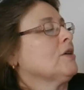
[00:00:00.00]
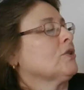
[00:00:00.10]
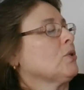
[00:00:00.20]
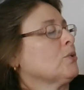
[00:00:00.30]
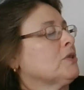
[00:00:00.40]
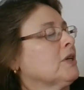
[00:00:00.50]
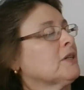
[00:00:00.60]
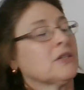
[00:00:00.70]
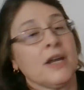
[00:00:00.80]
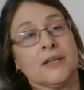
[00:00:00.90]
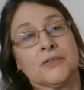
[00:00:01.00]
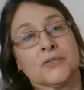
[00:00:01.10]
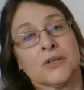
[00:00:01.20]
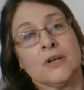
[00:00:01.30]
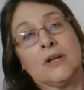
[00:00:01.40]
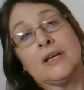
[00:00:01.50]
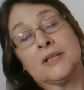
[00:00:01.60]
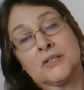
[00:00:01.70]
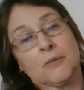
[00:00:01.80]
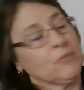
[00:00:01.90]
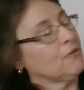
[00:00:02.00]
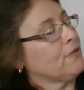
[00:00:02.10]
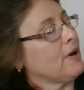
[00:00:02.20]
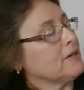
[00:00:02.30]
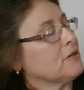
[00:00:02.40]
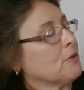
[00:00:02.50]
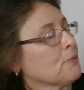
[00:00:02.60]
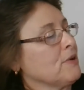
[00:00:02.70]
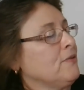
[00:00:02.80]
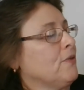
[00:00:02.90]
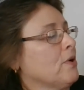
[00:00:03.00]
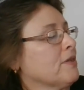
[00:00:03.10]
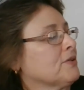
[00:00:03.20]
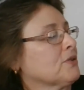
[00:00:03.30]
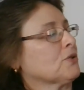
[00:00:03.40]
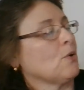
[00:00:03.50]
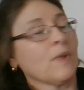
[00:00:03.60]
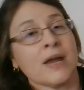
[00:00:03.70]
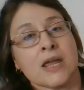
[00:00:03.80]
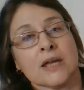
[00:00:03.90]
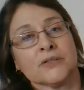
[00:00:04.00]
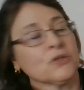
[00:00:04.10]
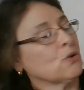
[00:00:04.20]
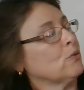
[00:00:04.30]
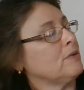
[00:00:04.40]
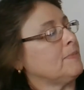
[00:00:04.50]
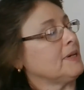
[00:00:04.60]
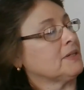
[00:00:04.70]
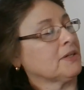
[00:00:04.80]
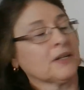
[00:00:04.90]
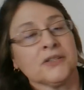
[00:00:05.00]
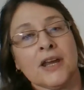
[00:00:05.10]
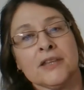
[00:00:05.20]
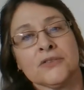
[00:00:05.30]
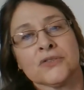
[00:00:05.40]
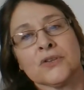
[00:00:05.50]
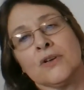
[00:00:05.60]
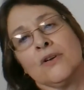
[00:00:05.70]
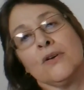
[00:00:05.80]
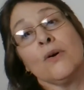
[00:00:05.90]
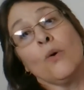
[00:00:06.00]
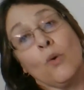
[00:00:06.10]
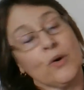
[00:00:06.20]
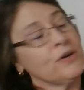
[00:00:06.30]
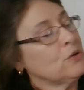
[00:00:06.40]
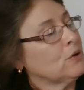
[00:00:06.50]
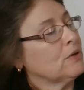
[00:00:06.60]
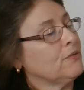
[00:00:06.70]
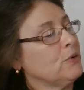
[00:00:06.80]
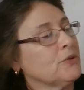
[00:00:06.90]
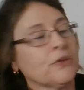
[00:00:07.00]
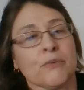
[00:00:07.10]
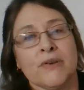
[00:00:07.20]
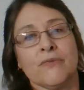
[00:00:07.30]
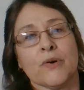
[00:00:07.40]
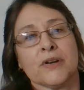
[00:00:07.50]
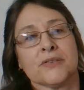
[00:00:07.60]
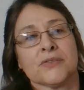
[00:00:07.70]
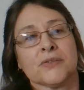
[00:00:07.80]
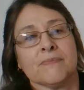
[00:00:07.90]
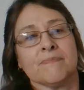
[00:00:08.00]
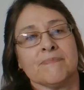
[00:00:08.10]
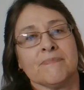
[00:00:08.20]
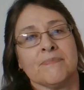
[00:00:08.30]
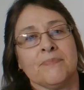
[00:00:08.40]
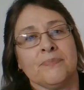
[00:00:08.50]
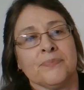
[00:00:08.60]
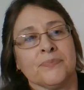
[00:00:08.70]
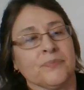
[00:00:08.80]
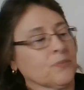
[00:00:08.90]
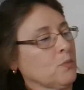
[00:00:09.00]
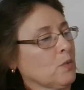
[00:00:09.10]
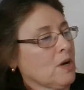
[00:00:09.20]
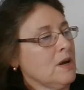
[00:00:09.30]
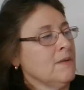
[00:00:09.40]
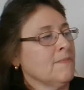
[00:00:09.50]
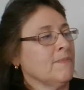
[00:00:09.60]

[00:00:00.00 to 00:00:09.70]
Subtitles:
So 6/8 is simplified to 3/4. So my answer would be 6/8, or you could have used 3/4. Okay?